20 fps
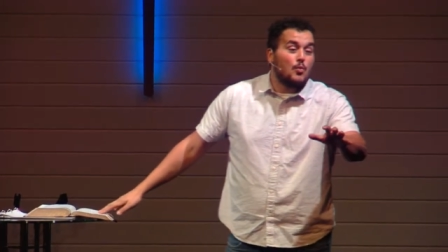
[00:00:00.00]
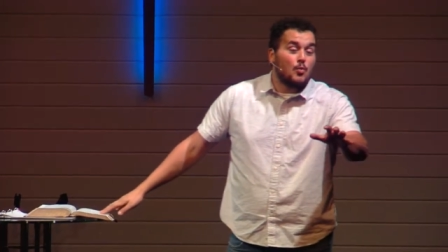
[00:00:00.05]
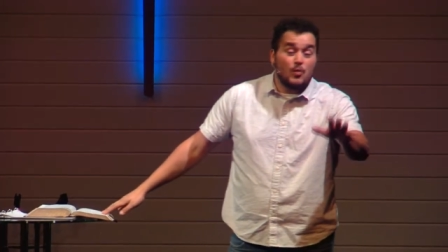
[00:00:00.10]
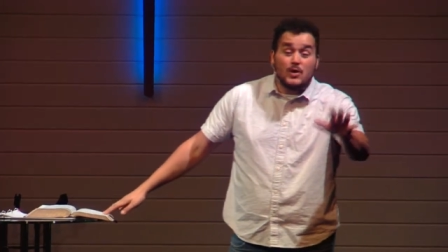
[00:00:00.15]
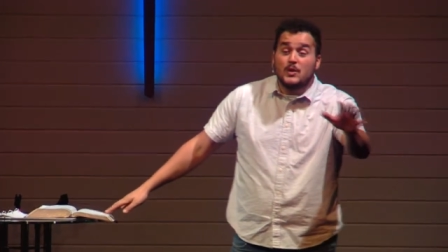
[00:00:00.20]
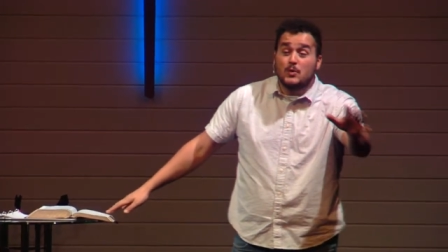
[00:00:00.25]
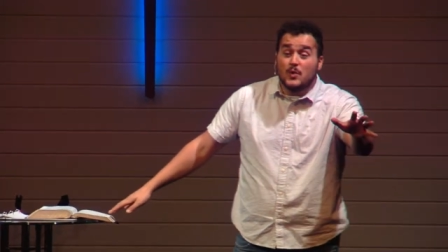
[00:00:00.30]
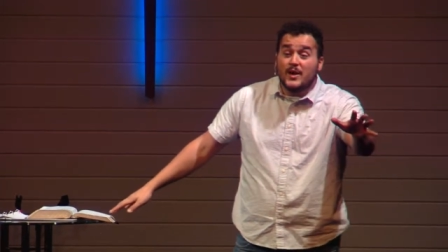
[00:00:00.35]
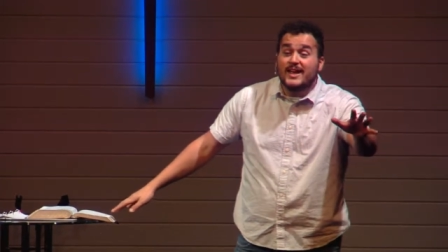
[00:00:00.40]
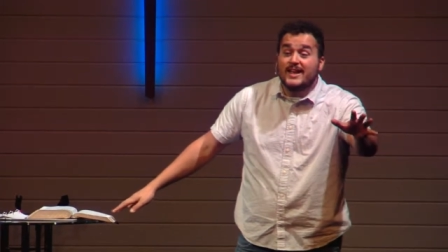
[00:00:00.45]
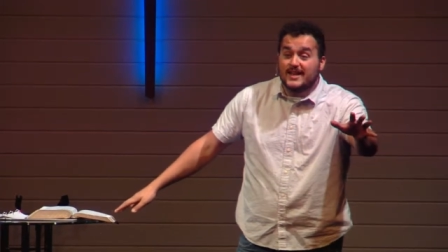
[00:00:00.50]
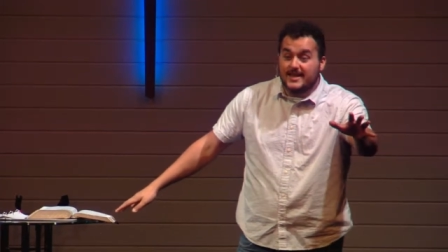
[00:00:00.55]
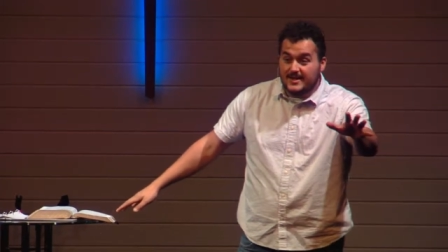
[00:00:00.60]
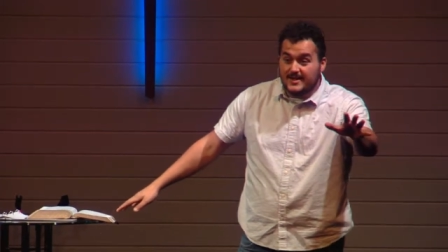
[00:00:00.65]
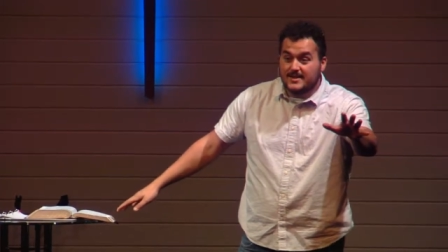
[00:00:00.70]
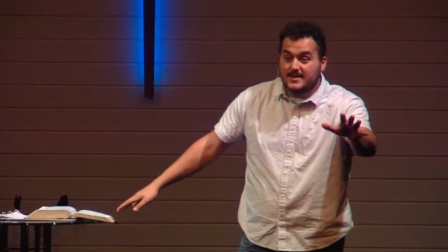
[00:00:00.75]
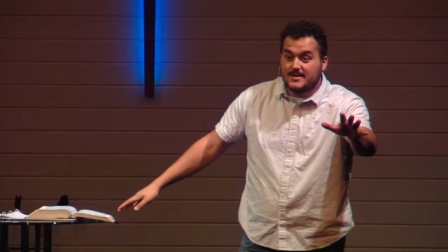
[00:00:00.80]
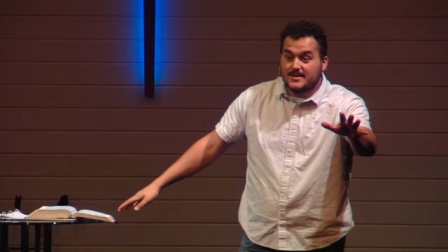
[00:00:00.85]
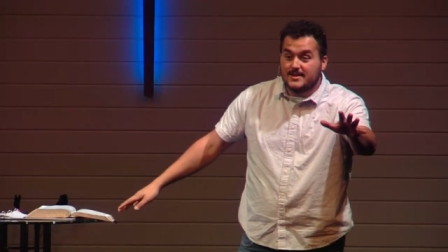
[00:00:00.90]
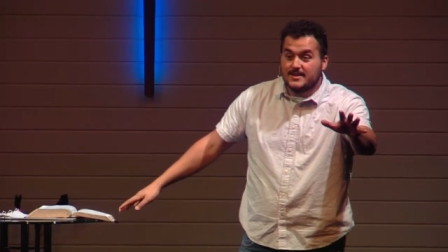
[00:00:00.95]
We win.
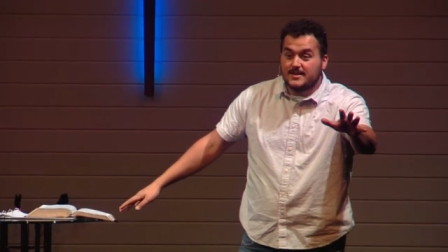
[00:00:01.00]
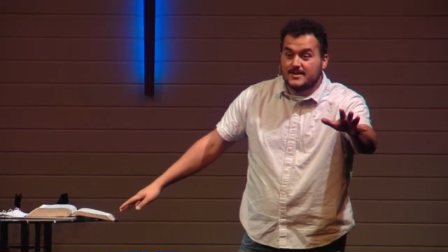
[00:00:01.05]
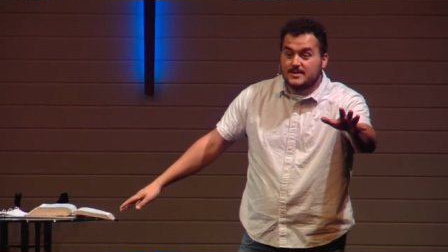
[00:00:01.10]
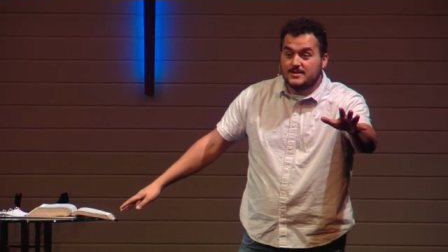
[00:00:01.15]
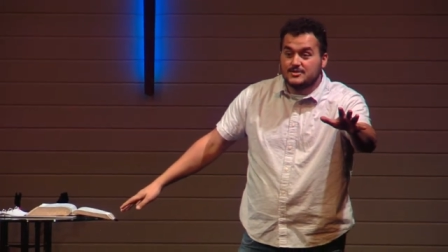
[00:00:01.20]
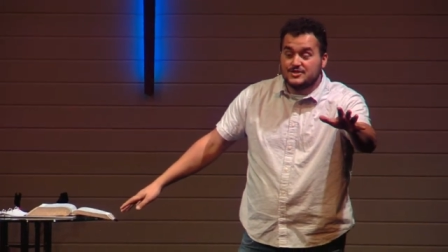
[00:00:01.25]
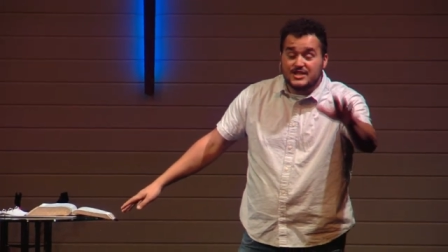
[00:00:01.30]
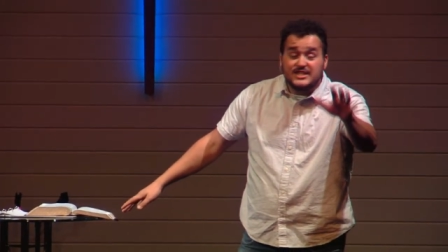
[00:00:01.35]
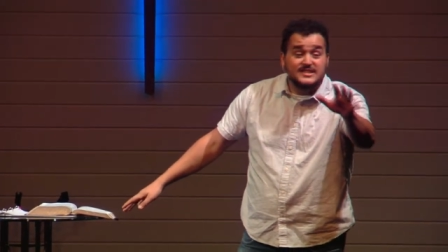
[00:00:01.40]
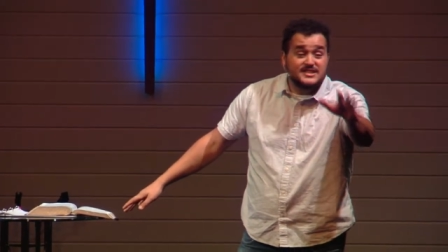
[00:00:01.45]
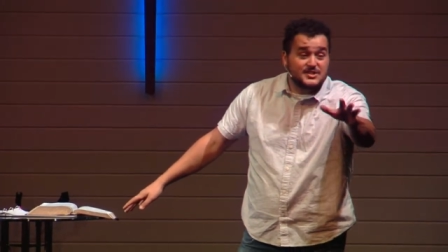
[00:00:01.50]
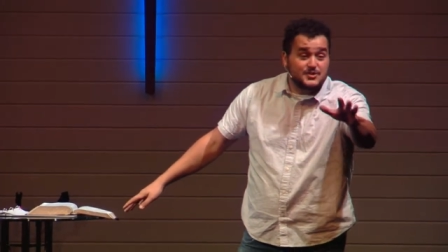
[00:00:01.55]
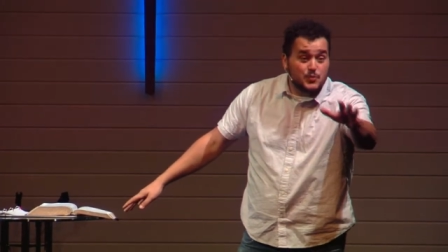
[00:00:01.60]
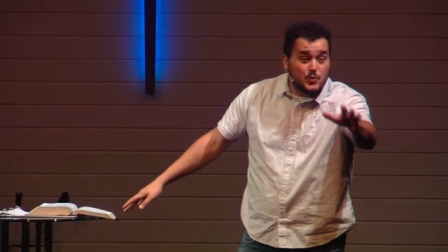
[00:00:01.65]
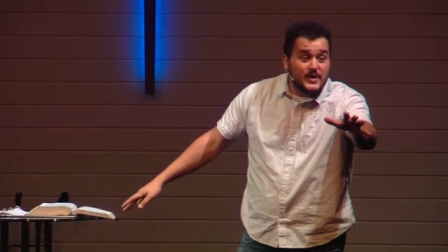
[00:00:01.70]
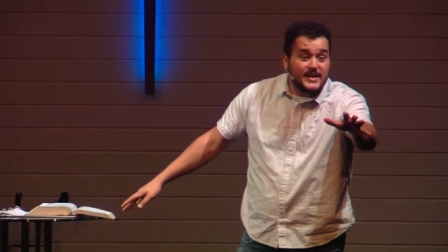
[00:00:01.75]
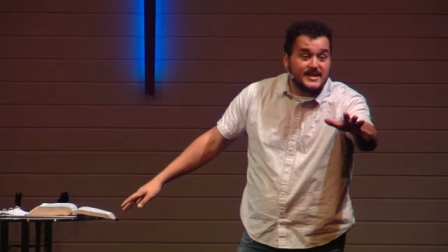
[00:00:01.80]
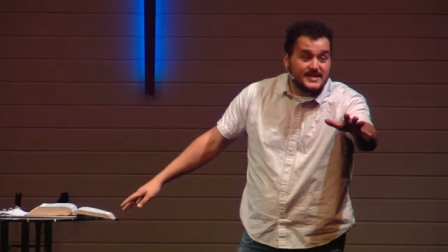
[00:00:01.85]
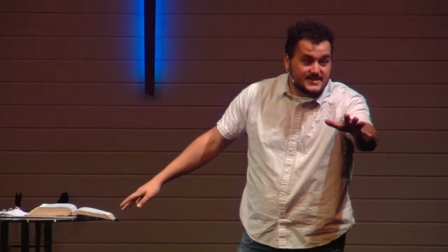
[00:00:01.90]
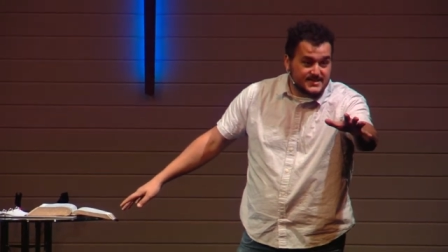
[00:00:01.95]
Jesus
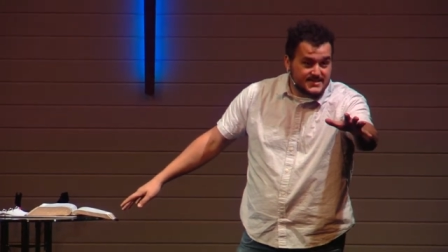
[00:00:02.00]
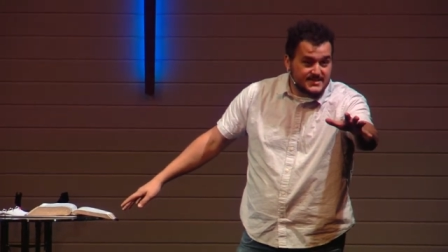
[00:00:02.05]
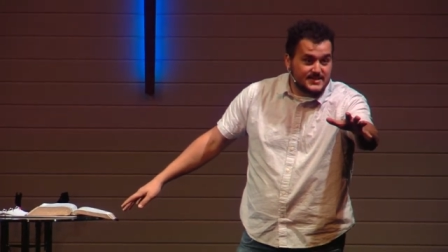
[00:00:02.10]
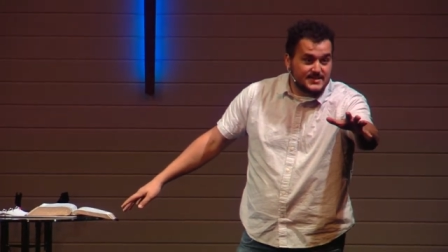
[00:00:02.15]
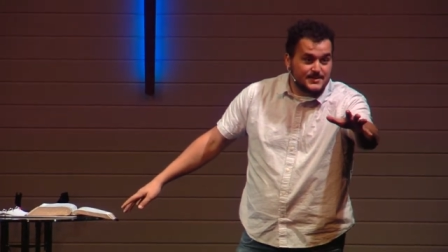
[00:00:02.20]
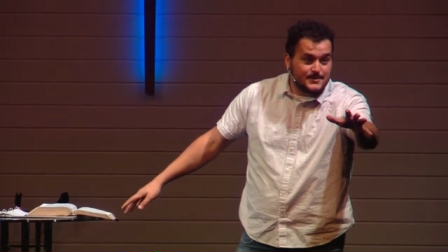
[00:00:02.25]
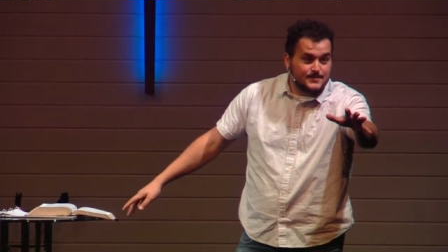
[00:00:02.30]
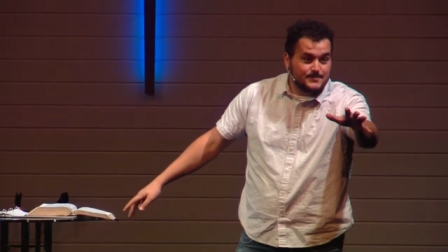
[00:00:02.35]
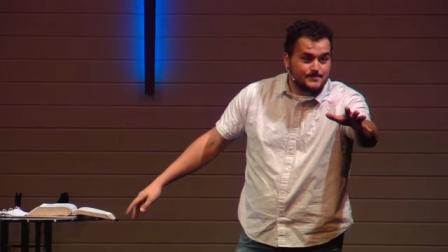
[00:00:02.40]
wins,